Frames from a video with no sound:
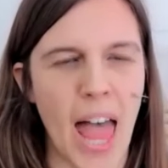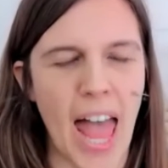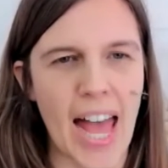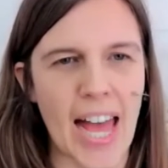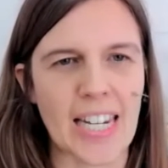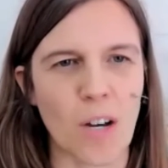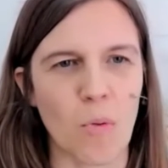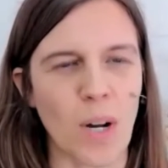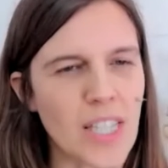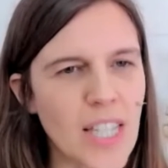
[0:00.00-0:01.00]
And
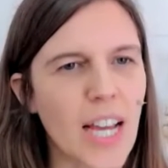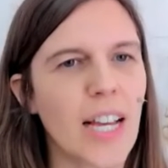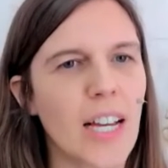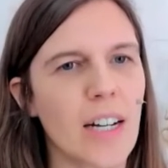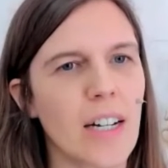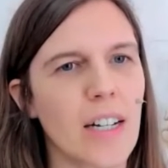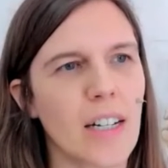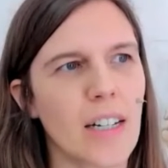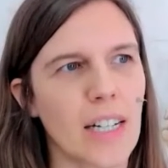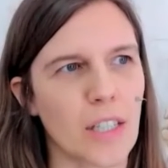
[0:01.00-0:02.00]
once I
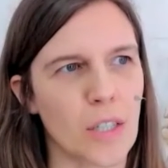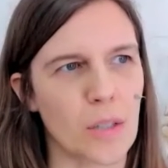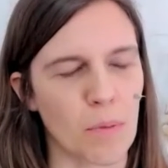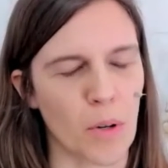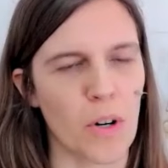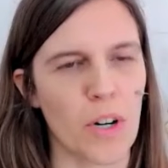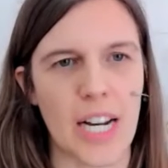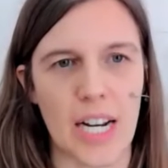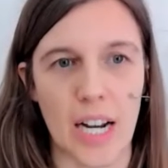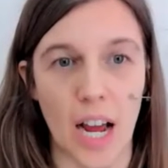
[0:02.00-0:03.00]
explored
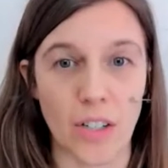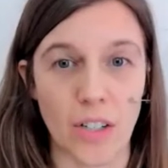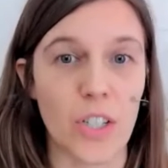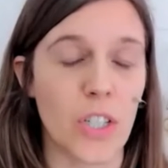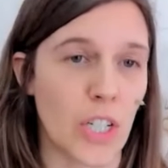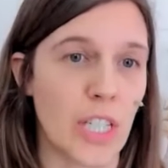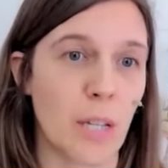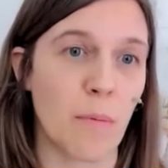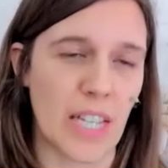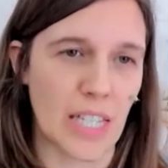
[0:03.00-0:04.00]
and understood
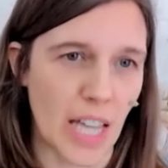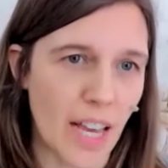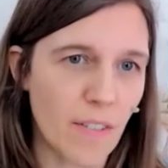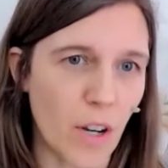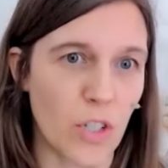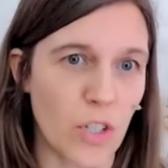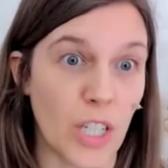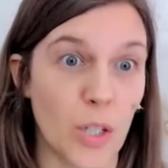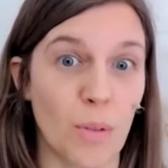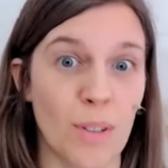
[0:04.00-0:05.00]
some of these life
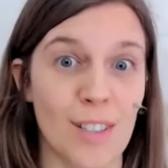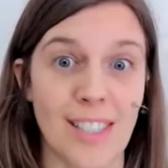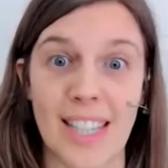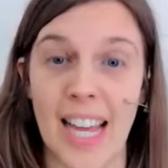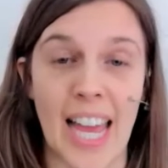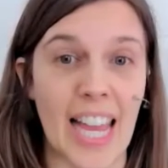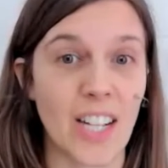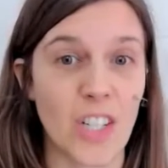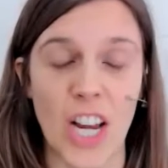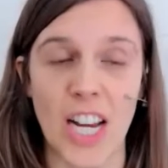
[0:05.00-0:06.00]
coaching tools,
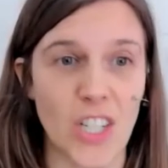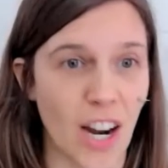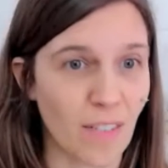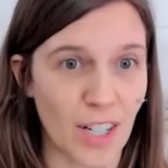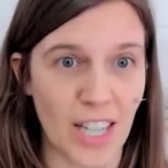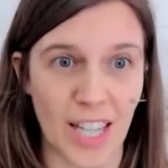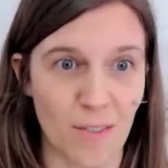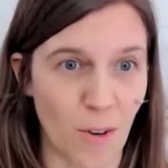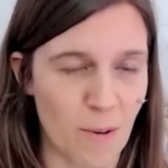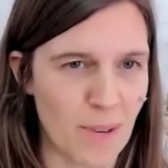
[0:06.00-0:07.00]
it changed
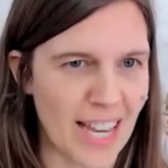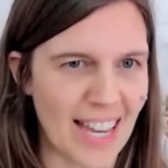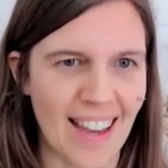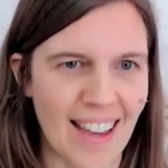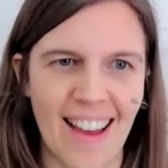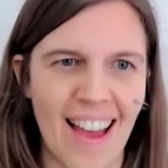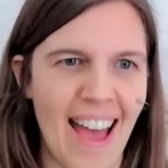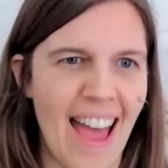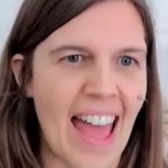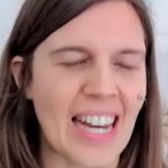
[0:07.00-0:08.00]
everything for me.
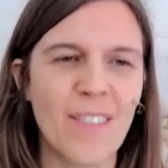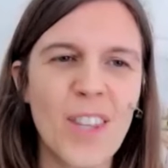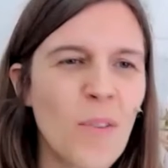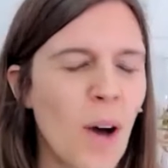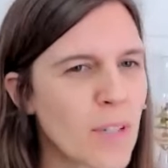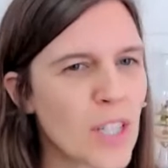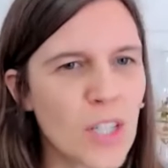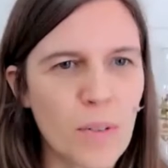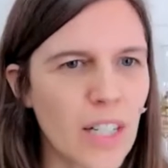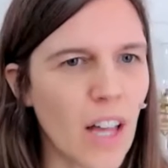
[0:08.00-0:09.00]
And even though I was
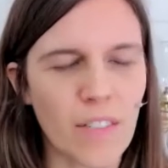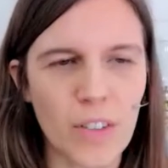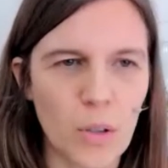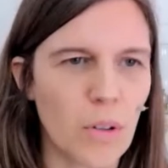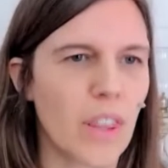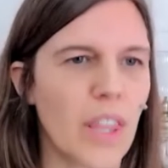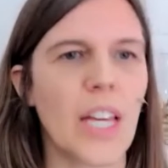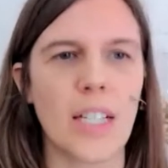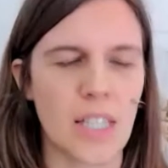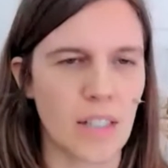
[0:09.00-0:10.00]
doing a lot of cool
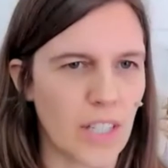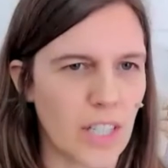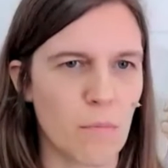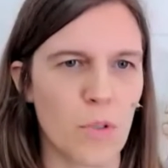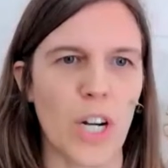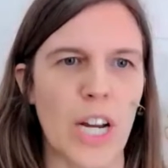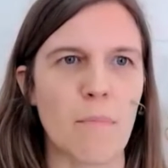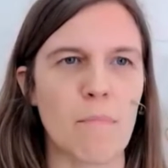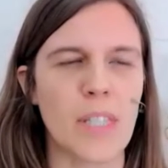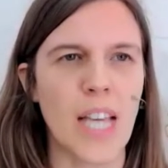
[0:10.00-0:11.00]
things, living some
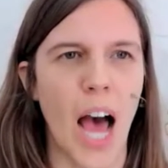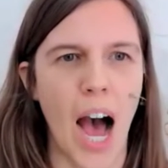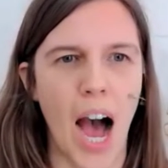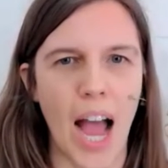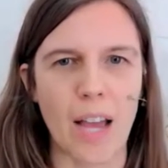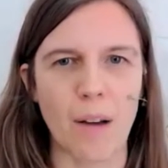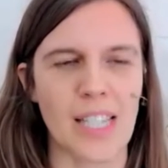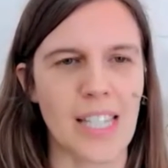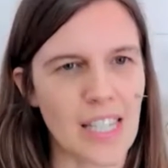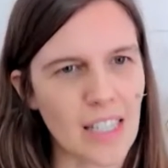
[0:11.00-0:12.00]
dreams, it was
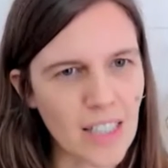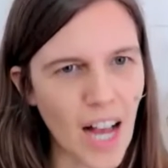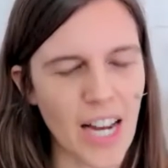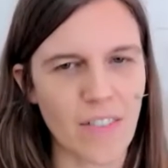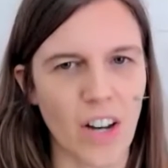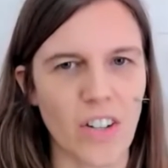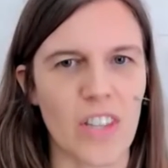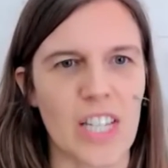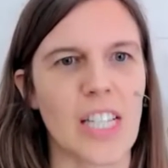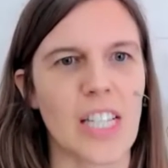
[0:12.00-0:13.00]
still kind of under
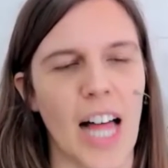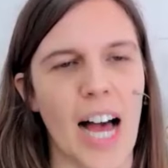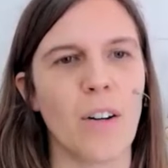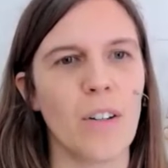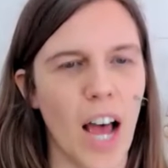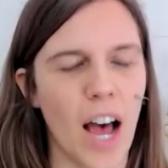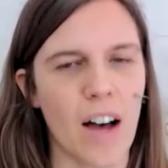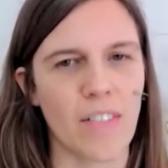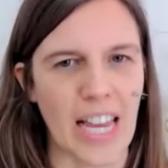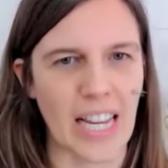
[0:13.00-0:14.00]
this cloud
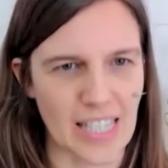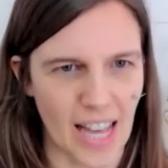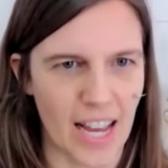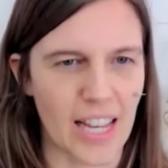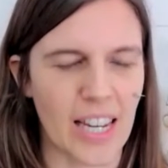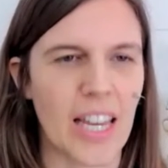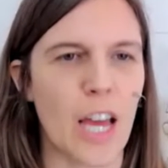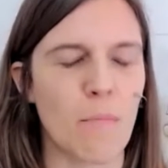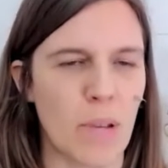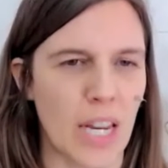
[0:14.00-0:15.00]
of anxiety
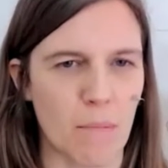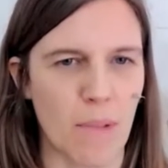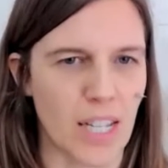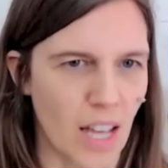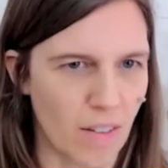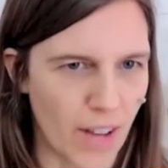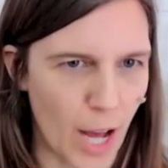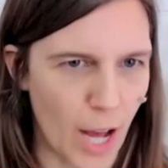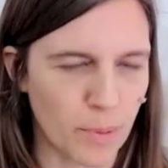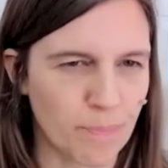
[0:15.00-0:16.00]
and beating myself
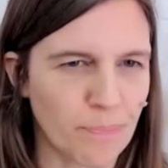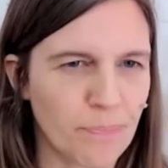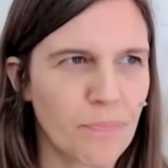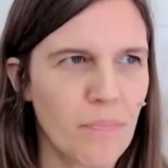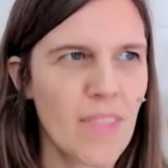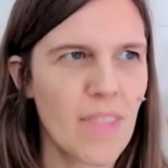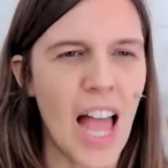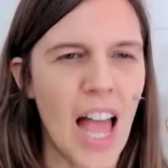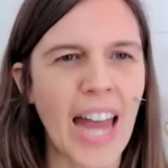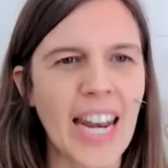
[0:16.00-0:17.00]
up.
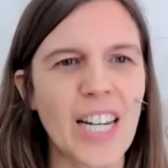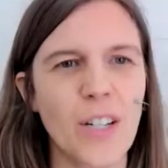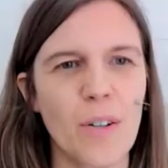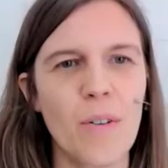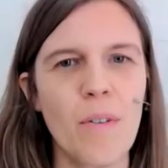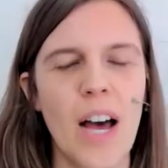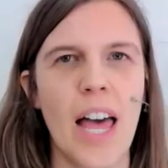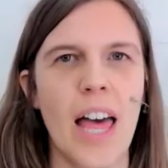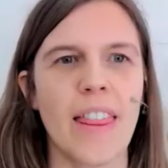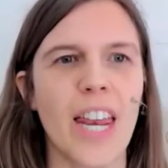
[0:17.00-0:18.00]
And I knew
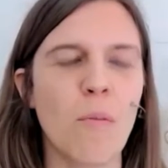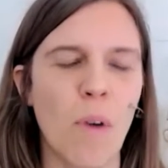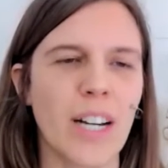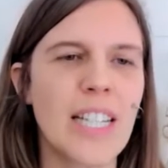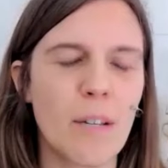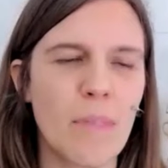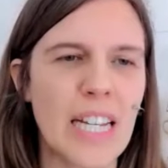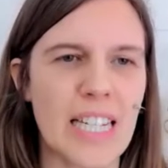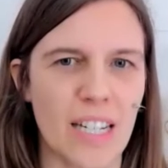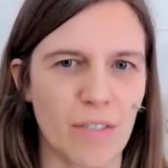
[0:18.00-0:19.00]
that I wanted
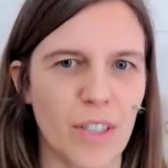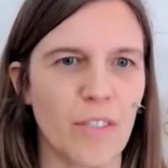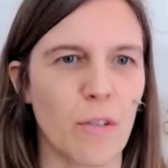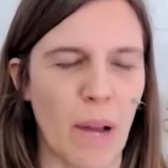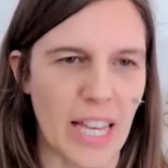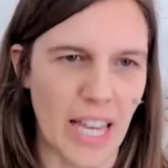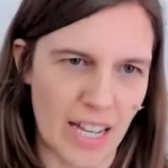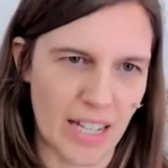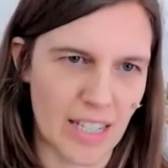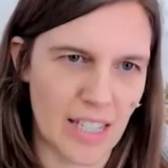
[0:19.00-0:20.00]
something different for my
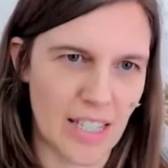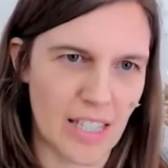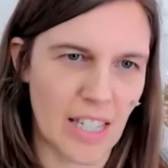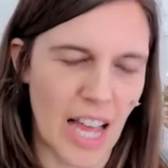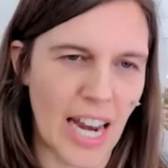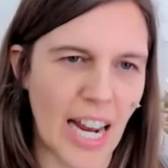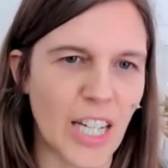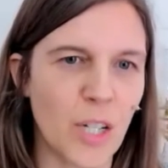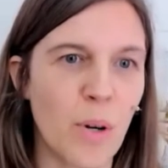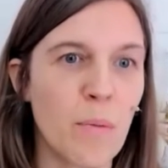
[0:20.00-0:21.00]
kids. And I
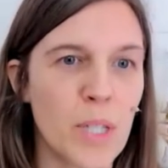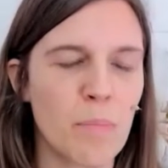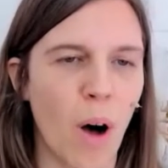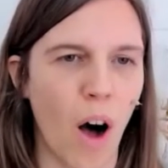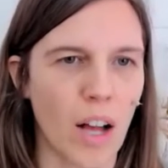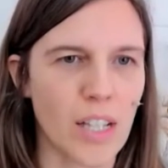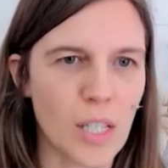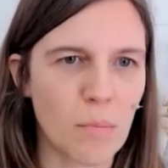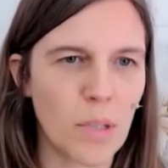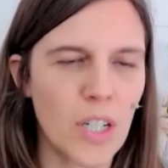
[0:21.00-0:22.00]
knew it was
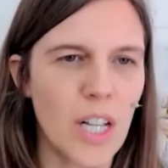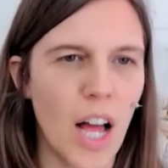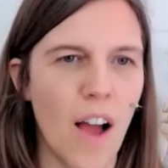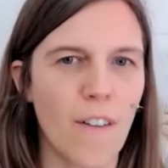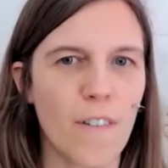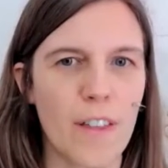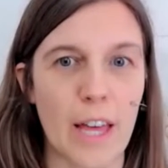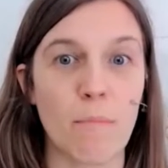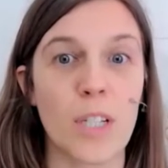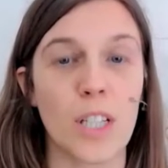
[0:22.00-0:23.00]
possible for
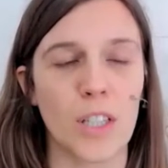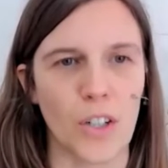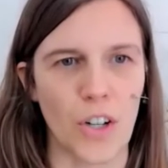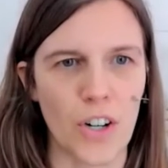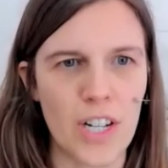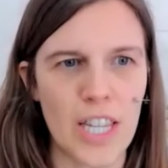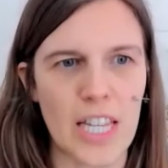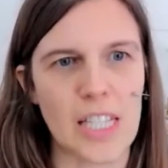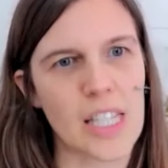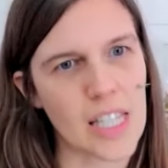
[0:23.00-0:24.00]
them to learn
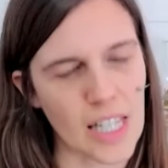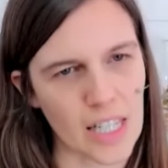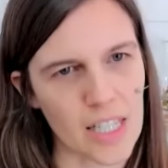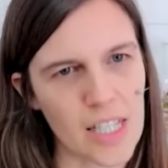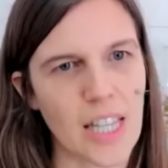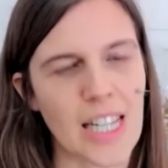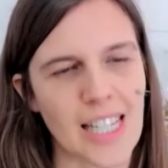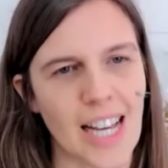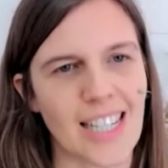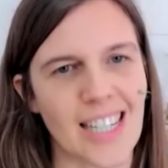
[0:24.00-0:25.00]
these skills and
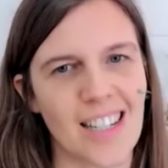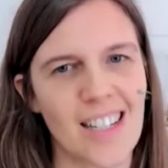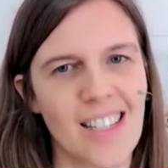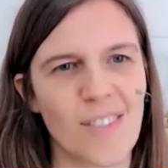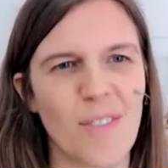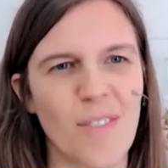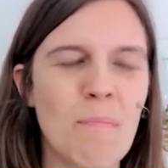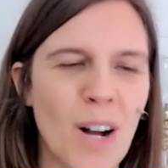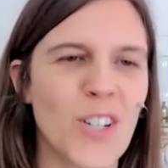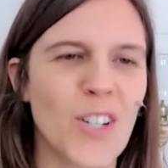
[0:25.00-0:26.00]
these ideas from a
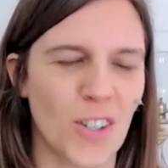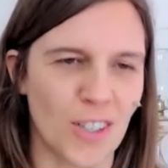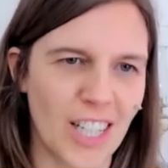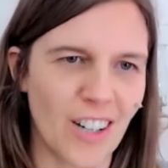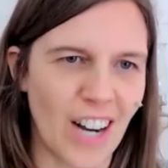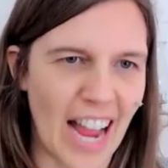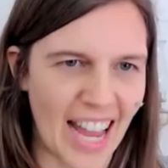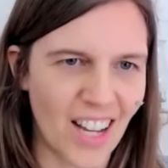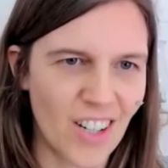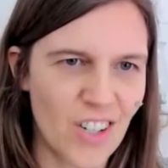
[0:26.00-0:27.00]
much earlier
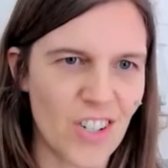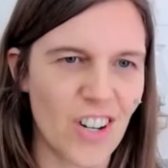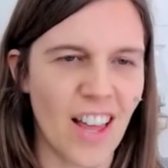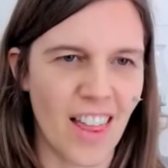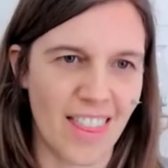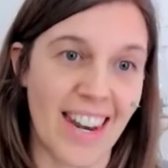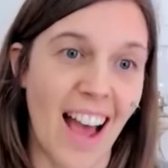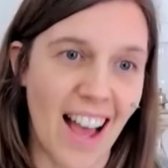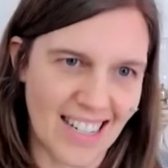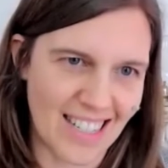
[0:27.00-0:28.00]
age than
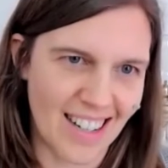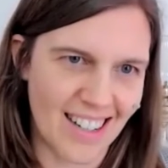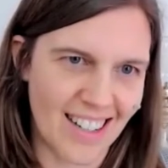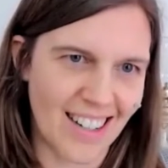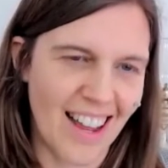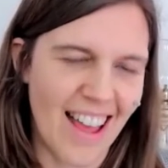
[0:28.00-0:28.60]
I did.